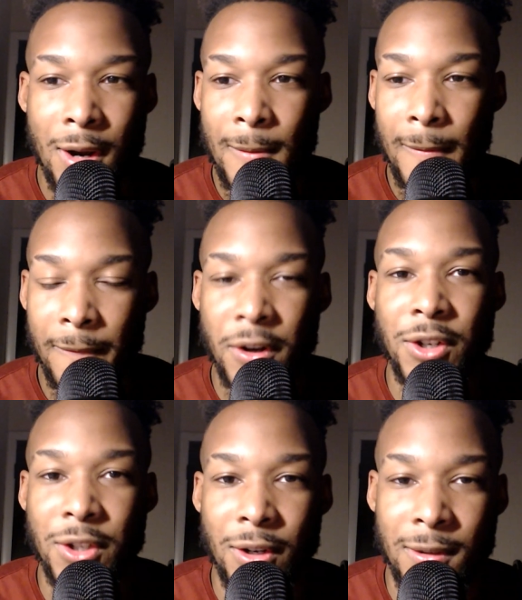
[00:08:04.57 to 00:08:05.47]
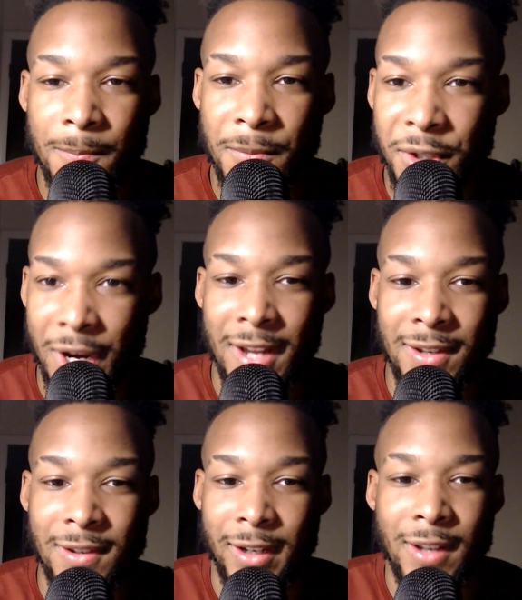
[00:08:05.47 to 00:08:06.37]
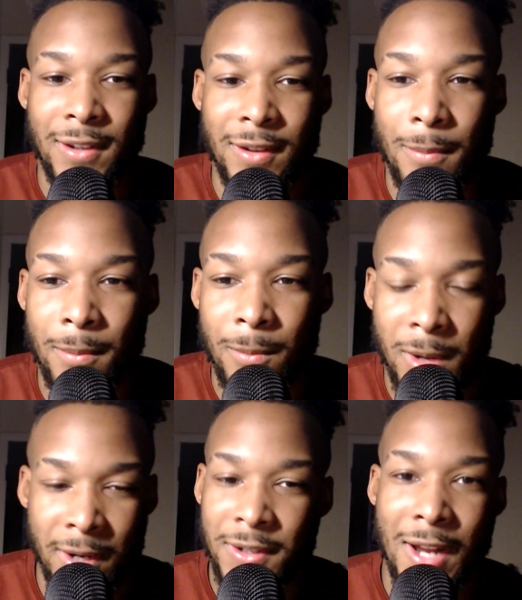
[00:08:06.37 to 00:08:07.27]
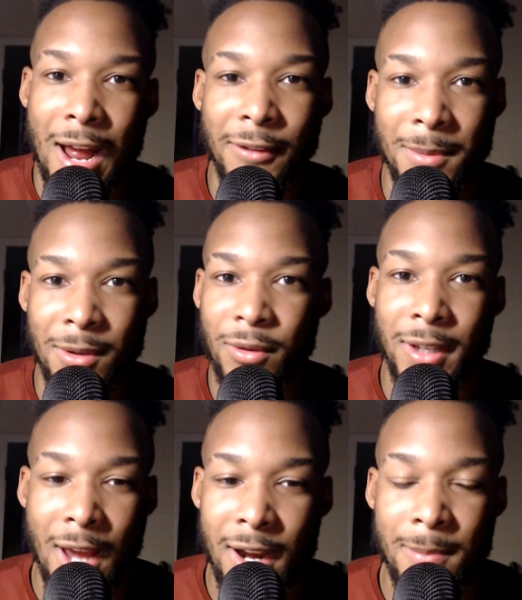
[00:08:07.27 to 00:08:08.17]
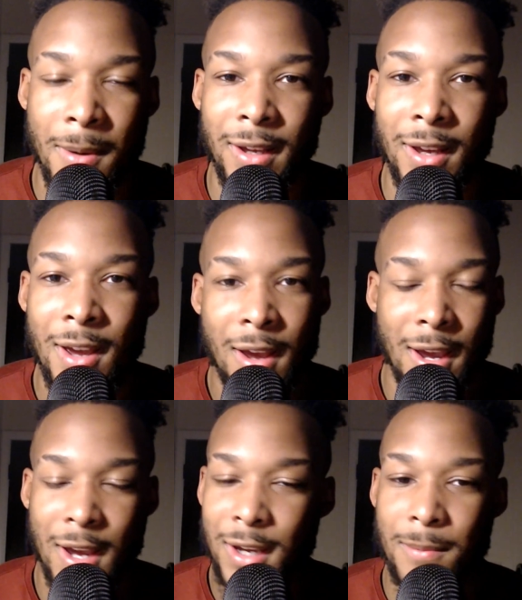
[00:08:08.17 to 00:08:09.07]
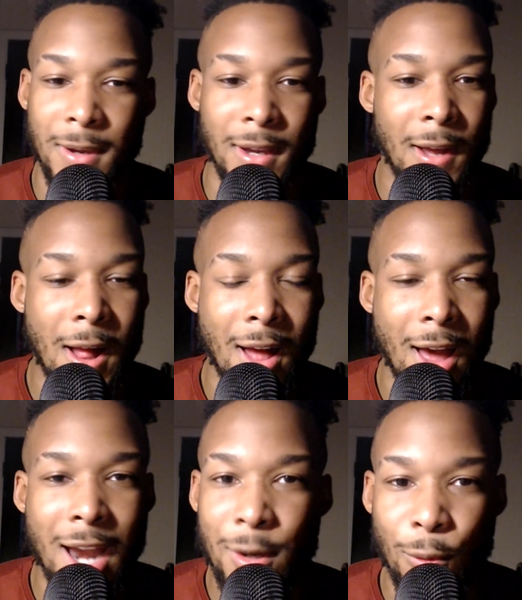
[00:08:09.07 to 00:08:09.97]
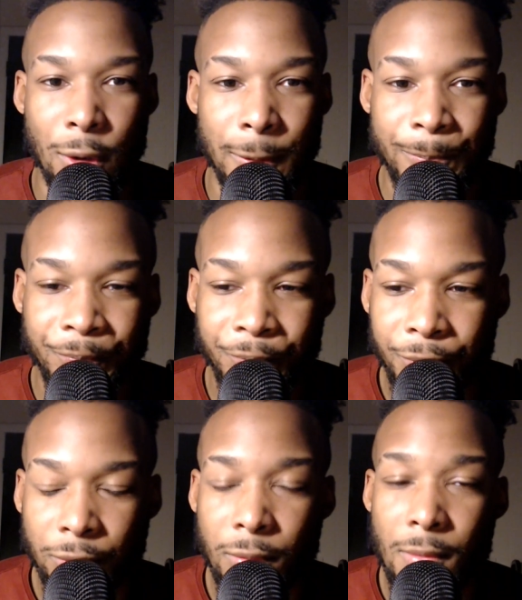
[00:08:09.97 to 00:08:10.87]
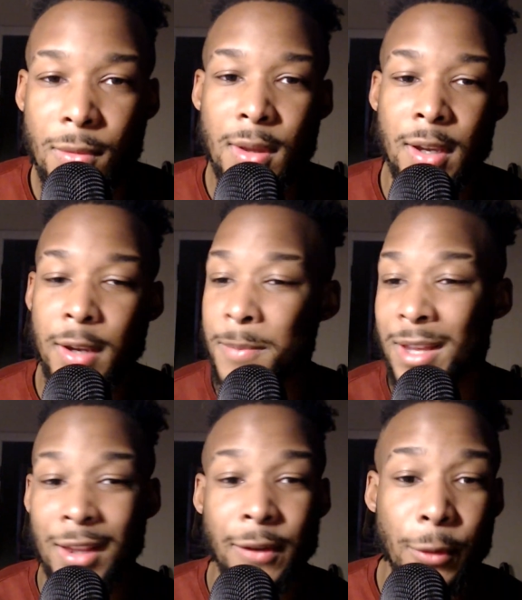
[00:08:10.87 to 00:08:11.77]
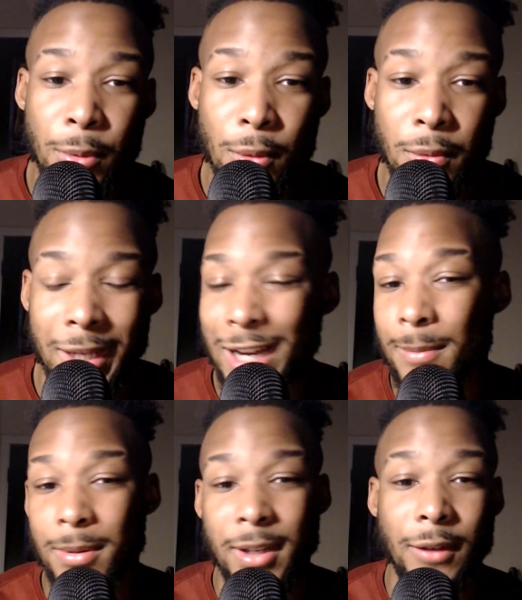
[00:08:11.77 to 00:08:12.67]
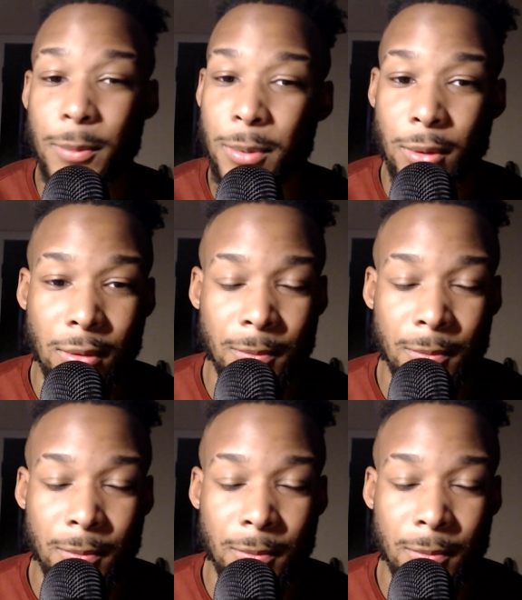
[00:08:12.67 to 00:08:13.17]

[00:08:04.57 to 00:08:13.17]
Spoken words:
finish their chances against them. It doesn't have to be really anybody. It can be anyone. It could be Liverpool. They got to play Liverpool